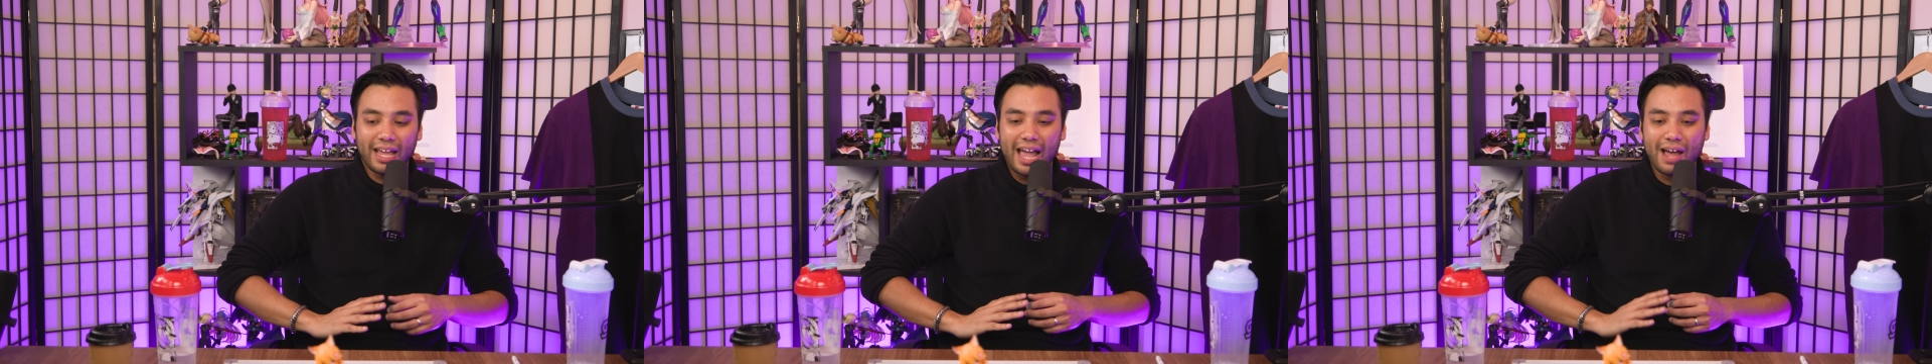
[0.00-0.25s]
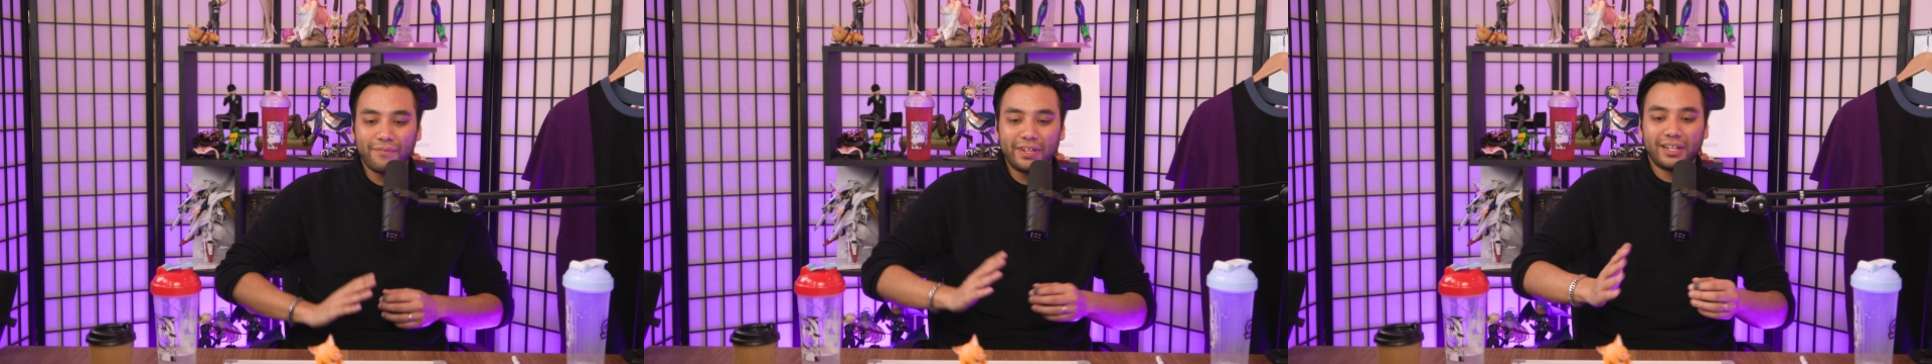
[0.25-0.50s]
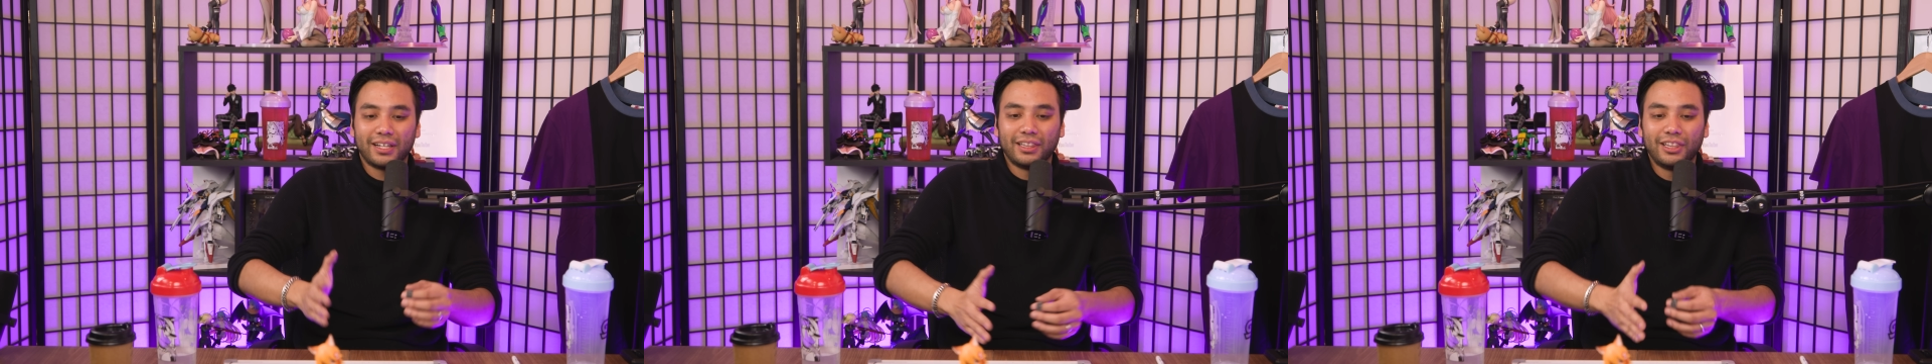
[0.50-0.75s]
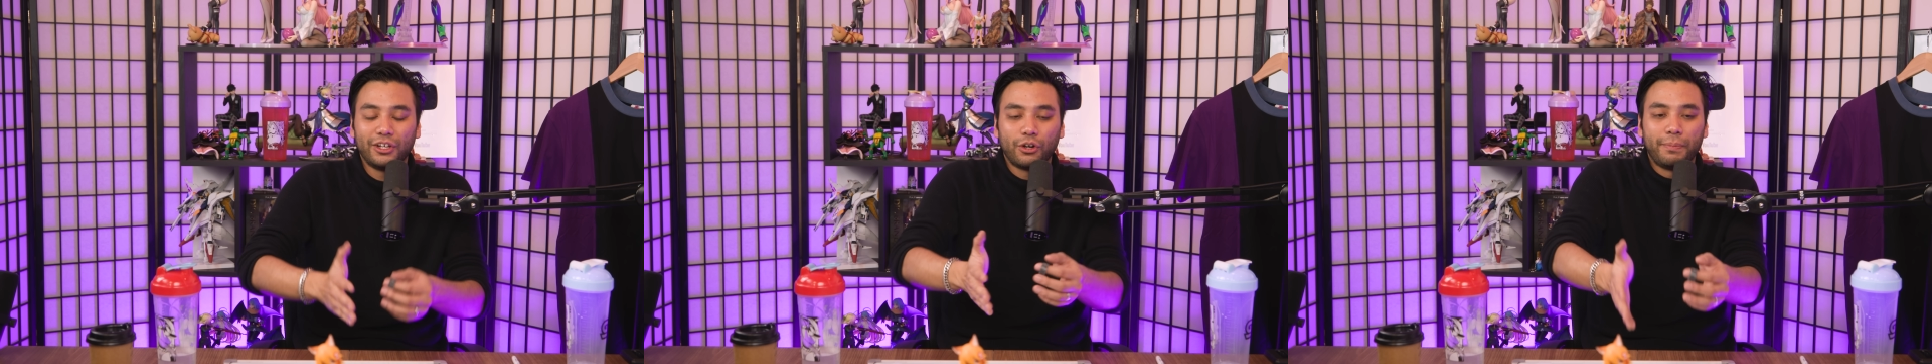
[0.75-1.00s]
having a
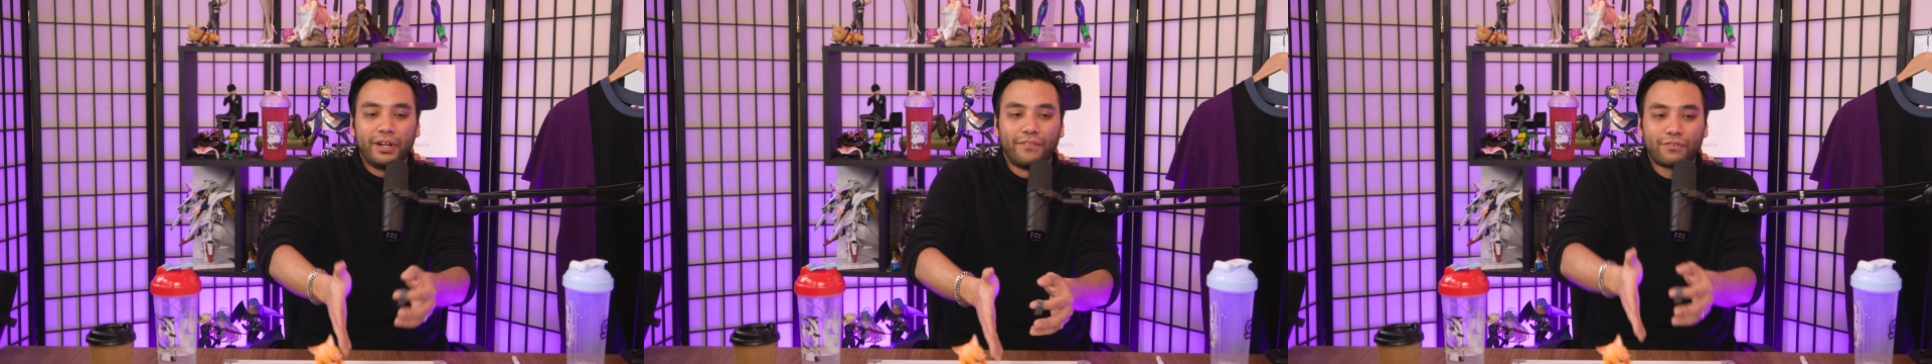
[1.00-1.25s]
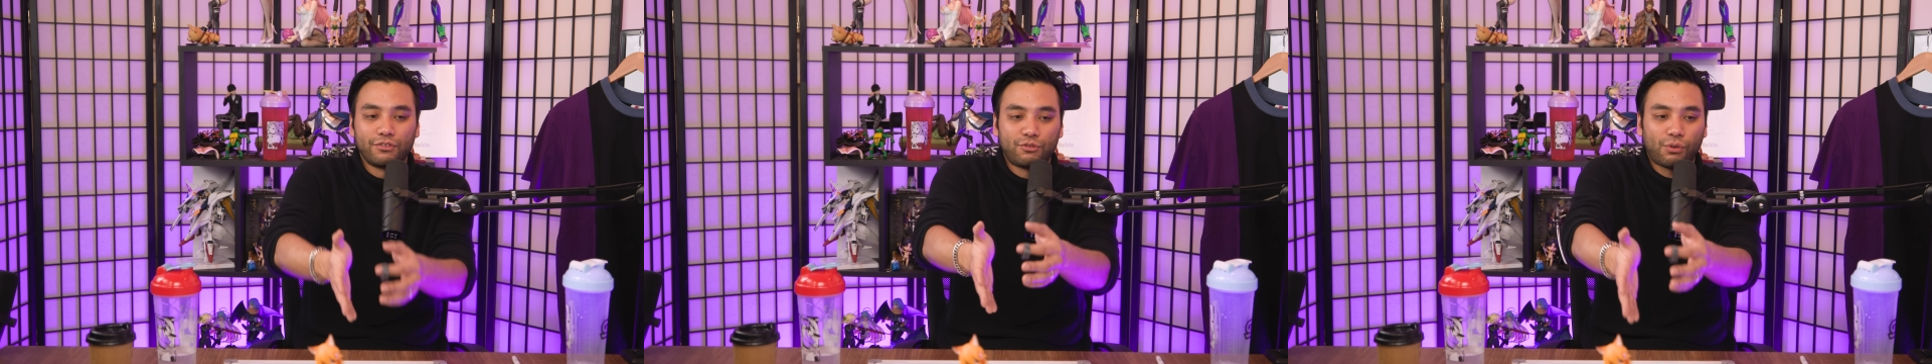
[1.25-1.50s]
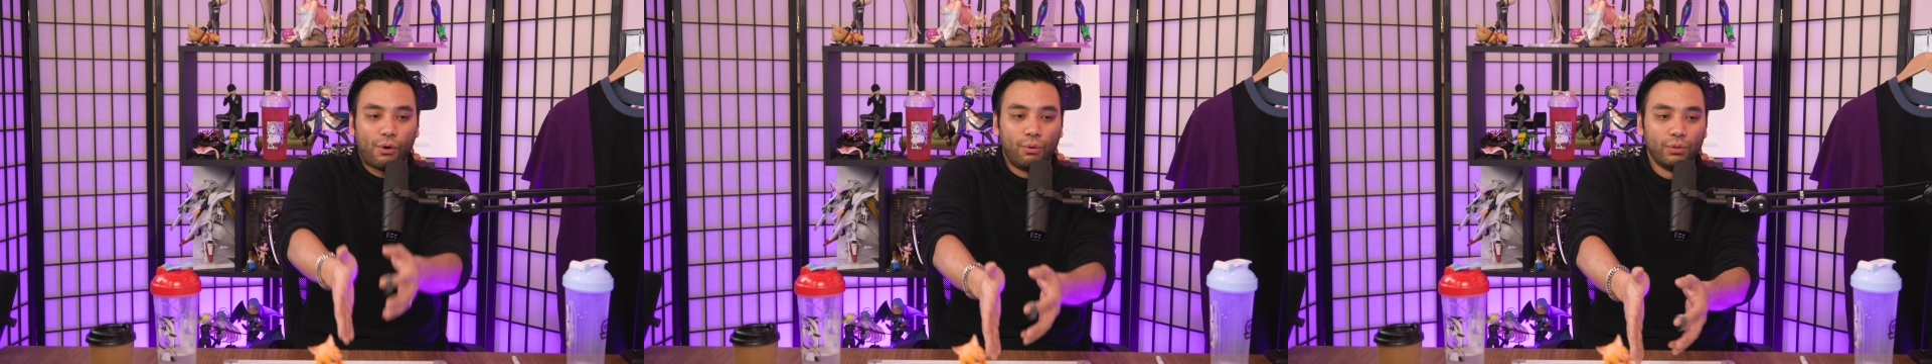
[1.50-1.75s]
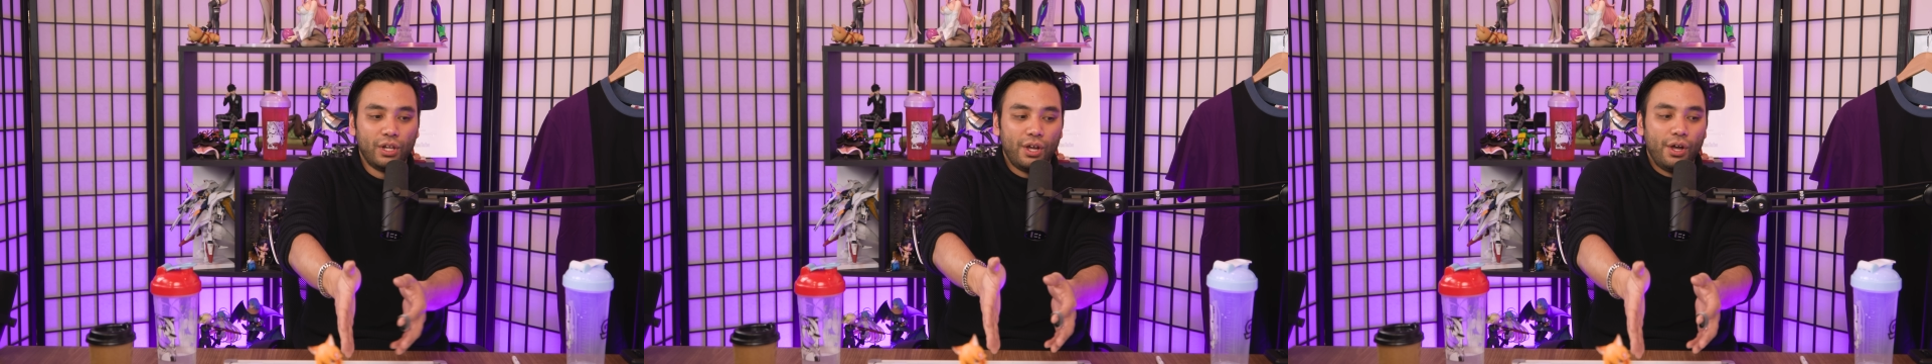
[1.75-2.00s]
little bit of
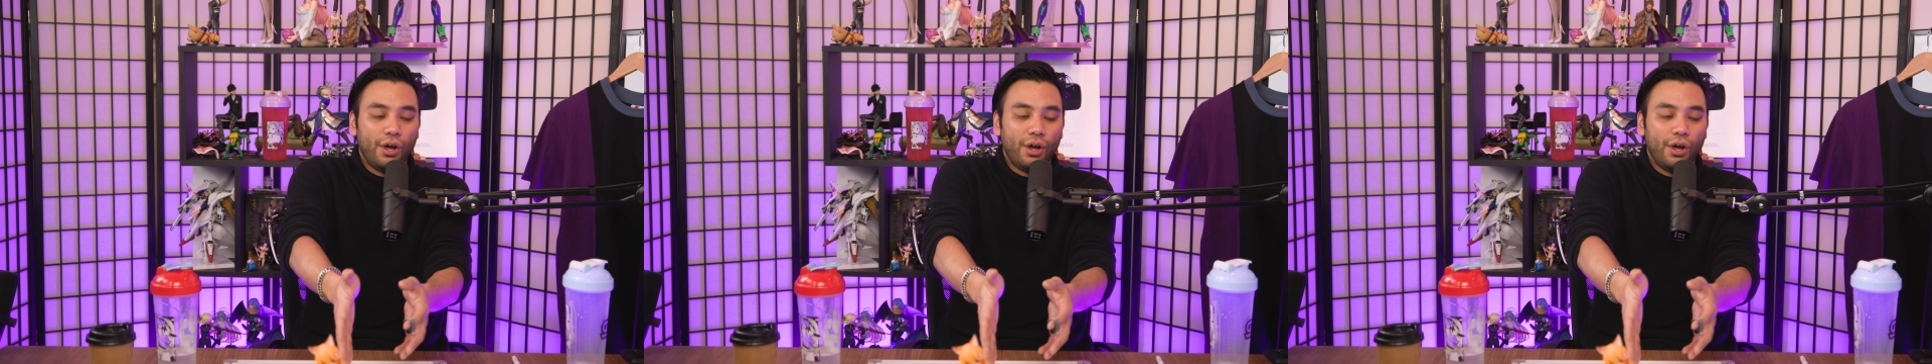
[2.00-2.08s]
control